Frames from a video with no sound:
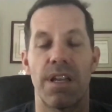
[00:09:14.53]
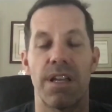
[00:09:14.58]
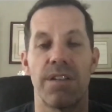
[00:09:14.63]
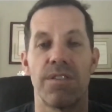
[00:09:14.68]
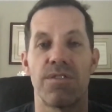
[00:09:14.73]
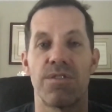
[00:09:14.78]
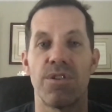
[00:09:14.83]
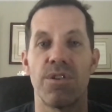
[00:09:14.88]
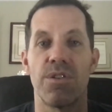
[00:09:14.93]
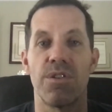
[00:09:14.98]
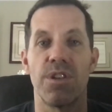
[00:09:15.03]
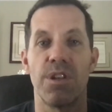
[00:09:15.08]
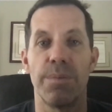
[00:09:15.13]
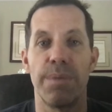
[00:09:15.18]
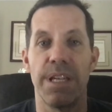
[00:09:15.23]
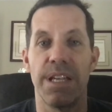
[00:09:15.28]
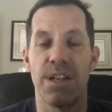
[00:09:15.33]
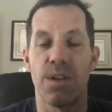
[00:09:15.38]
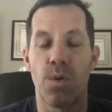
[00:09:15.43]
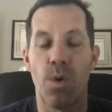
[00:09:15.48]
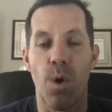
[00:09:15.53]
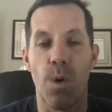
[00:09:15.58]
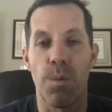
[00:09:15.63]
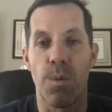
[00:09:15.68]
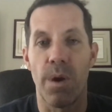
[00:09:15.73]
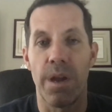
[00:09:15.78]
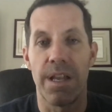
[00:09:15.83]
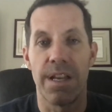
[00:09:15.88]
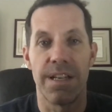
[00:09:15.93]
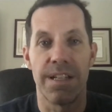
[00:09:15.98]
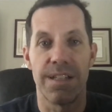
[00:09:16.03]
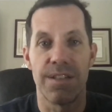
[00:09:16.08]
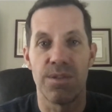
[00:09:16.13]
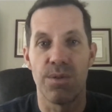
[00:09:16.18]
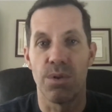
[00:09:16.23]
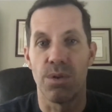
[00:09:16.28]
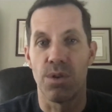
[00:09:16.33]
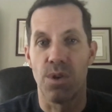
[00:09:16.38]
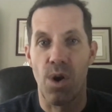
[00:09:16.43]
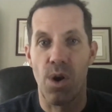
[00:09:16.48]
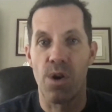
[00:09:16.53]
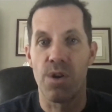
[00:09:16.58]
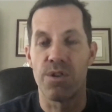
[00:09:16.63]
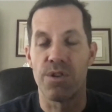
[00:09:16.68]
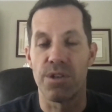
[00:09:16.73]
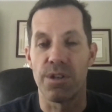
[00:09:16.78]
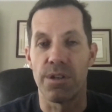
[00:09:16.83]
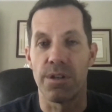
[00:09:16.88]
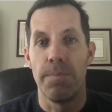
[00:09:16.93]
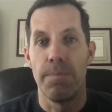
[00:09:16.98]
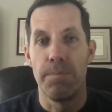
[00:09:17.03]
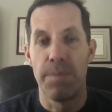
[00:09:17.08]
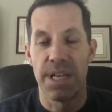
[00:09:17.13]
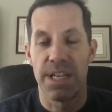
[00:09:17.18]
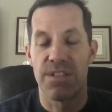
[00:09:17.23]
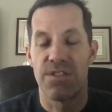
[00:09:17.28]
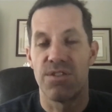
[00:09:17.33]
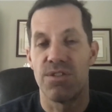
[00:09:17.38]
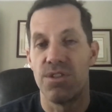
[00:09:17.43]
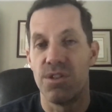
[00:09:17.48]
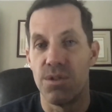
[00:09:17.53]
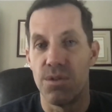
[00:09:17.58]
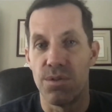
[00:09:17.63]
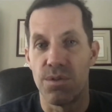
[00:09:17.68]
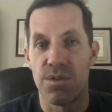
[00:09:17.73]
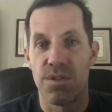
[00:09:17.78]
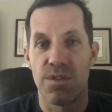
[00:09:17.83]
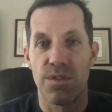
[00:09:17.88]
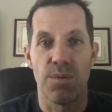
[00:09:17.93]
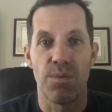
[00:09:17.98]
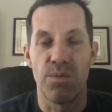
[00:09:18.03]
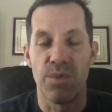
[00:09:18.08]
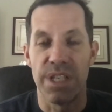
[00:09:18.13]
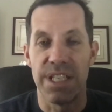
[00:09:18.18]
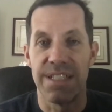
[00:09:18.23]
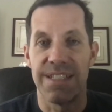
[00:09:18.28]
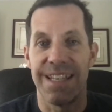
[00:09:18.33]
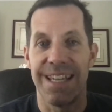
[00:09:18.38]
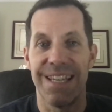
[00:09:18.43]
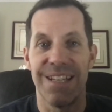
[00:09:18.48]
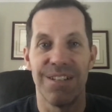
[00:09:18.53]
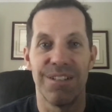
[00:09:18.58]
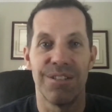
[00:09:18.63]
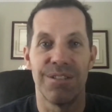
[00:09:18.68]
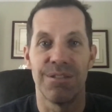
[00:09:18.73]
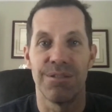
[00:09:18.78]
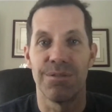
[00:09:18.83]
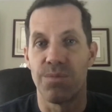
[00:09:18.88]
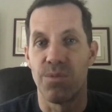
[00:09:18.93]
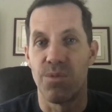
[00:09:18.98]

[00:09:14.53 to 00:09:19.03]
can certainly be incorporated into a larger mixed use retail